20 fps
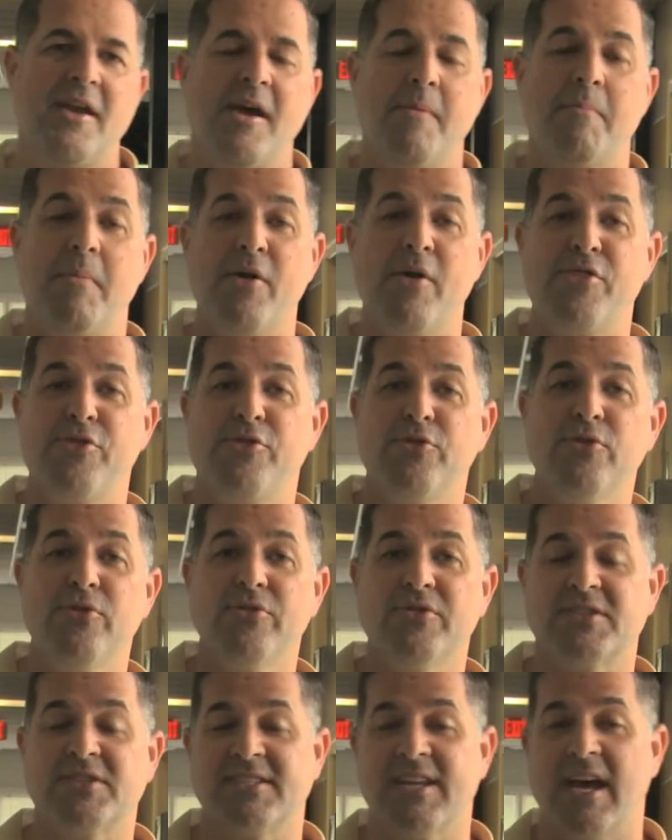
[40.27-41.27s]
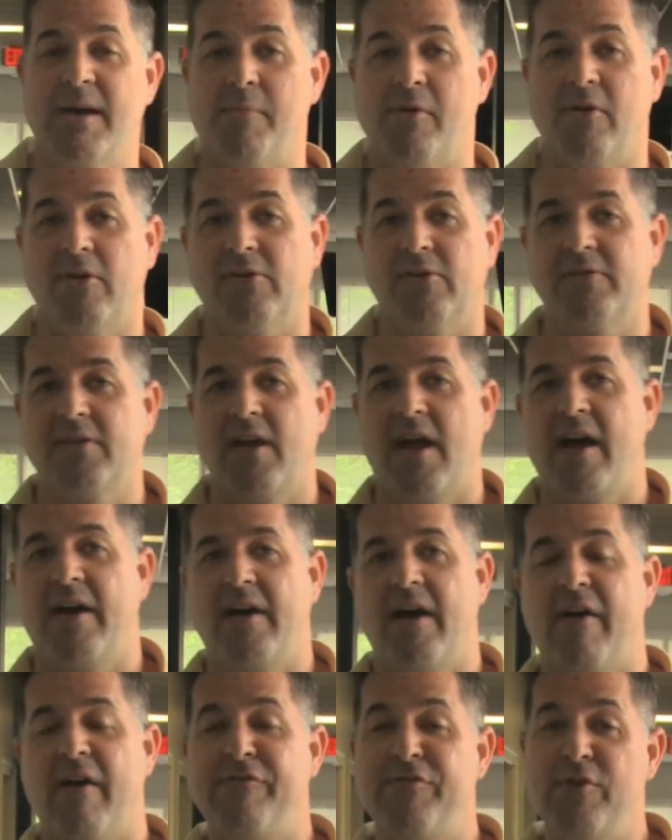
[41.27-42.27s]
But through the summer,
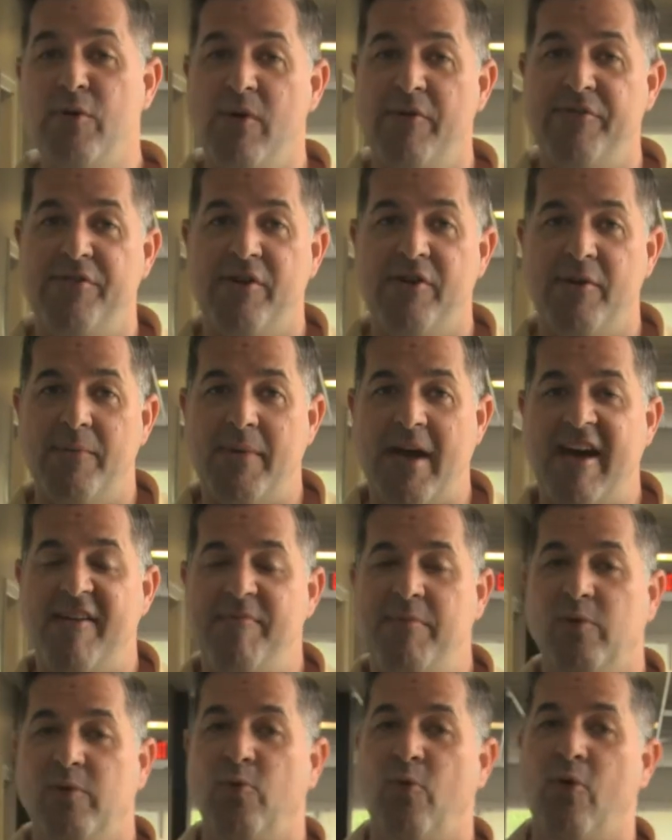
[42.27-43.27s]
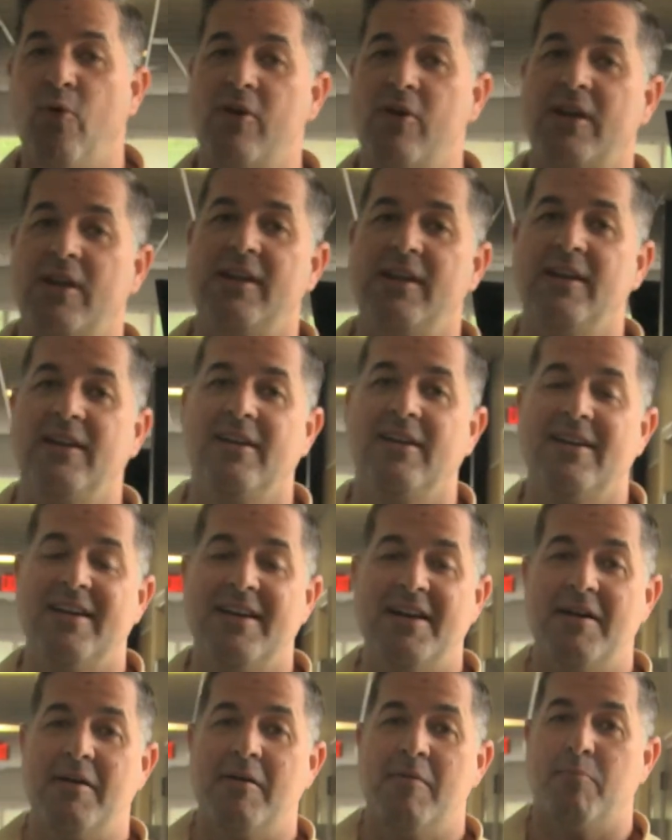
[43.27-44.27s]
a few of them have been working
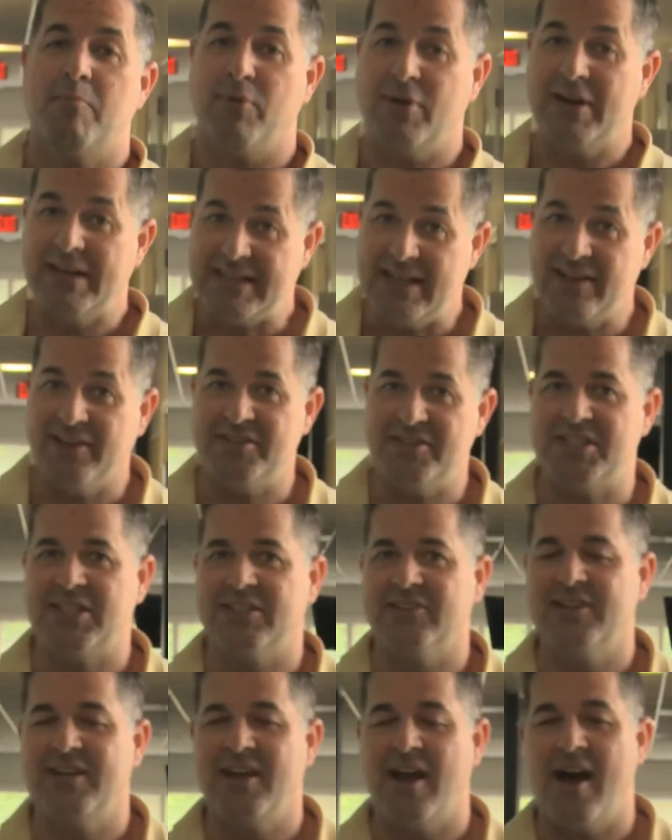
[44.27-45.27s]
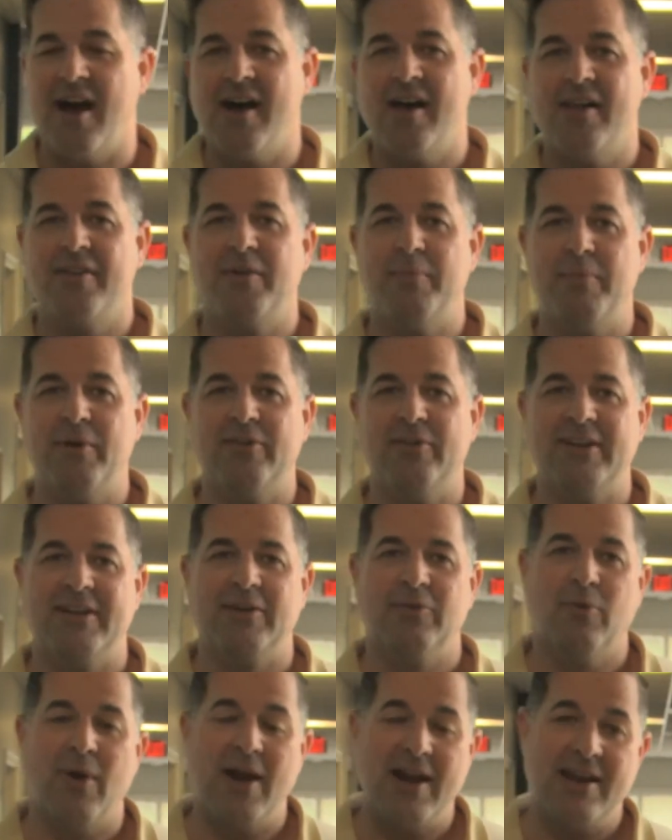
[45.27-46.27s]
pretty diligently on the building
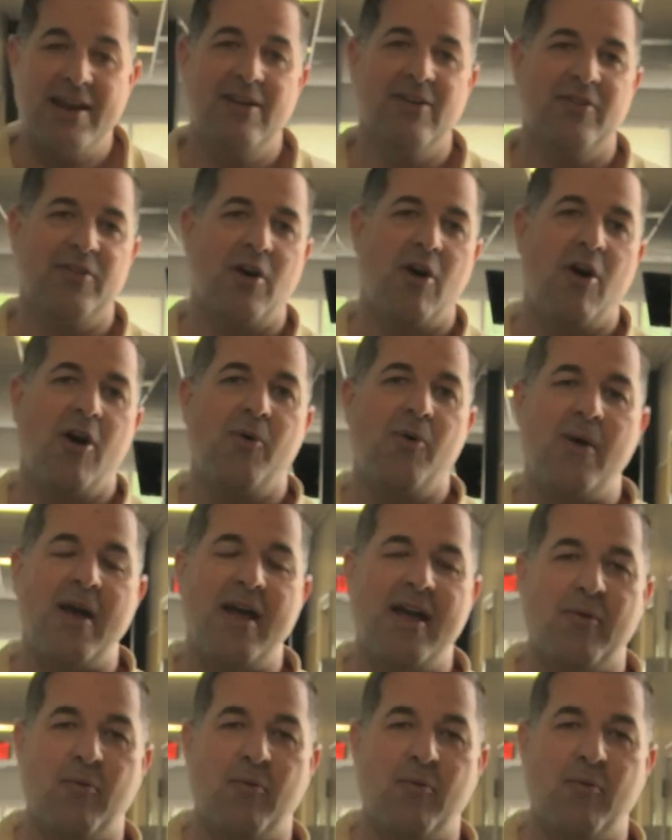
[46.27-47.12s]
right here, the hallway.